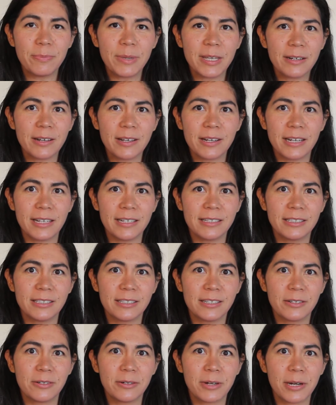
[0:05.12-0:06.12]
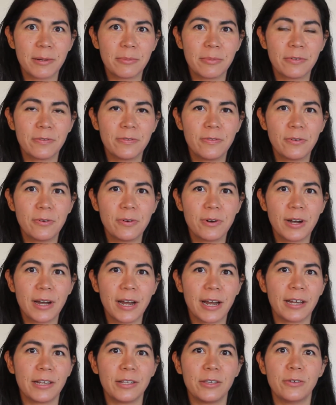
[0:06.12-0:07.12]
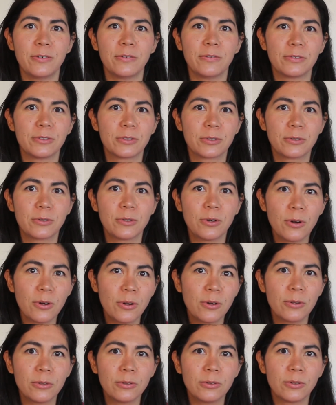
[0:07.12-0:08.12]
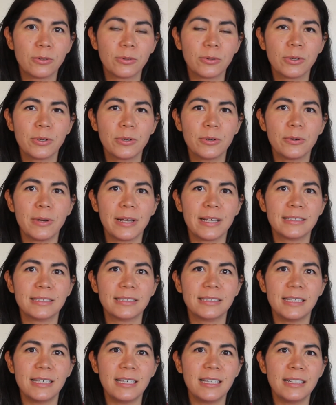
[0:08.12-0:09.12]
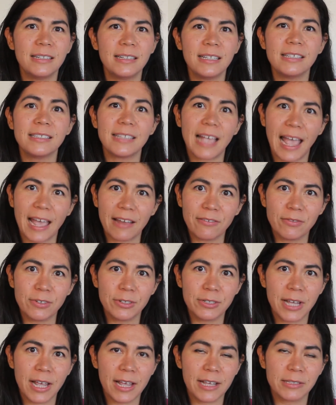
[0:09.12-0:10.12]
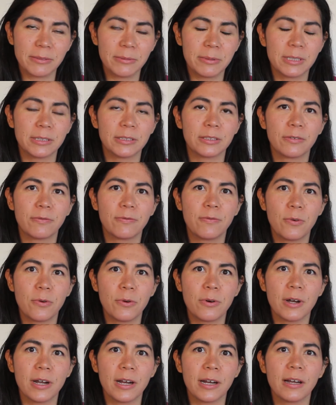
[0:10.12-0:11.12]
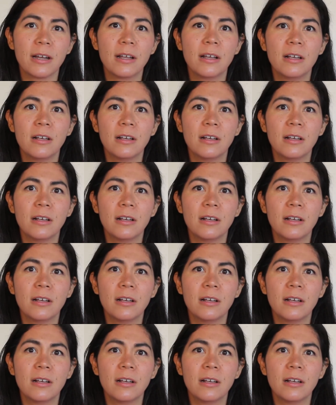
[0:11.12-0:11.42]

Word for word: been on Instagram before and you've scrolled through and seen these advertisements for